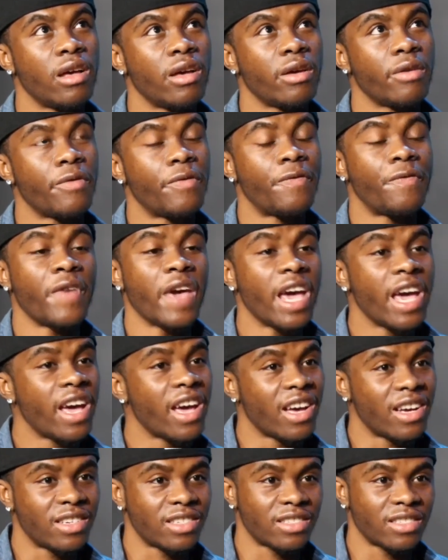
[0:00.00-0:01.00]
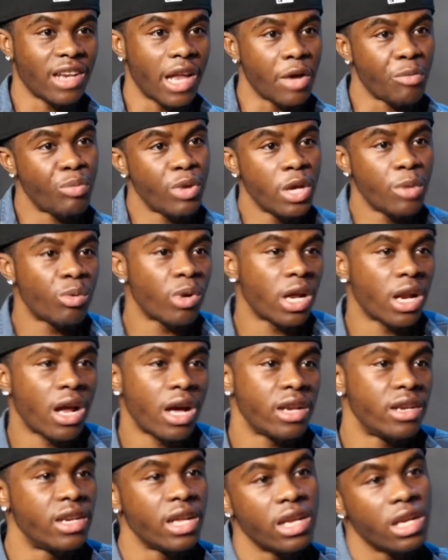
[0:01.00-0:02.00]
fans, like people that
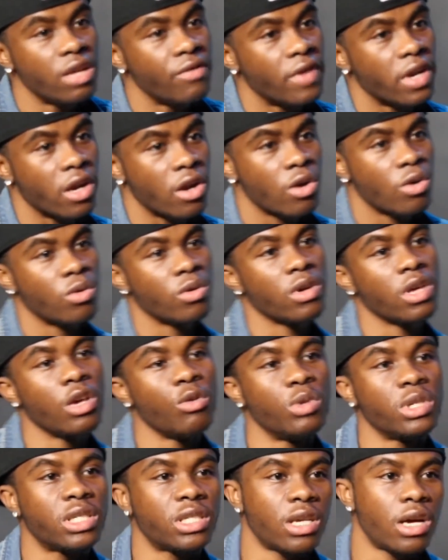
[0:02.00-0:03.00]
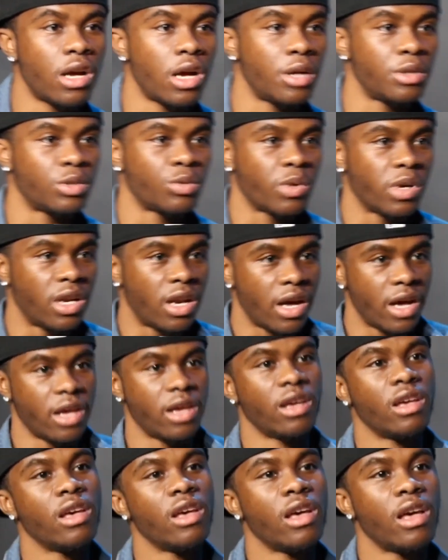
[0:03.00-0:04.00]
I didn't even know, it was times where
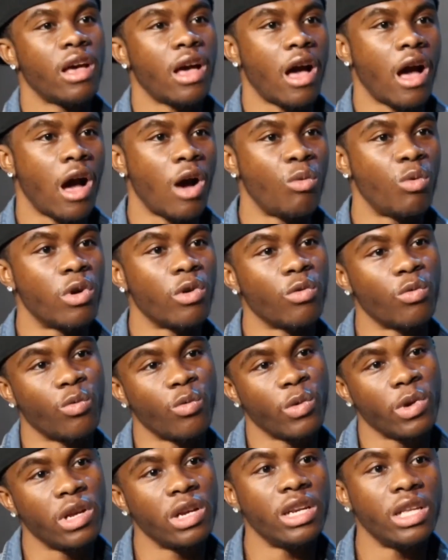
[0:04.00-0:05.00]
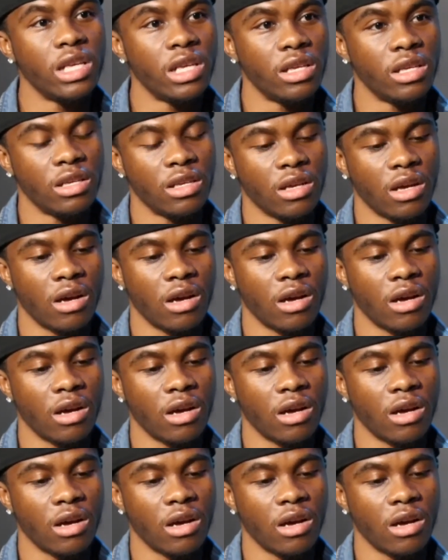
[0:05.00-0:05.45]
like I would really,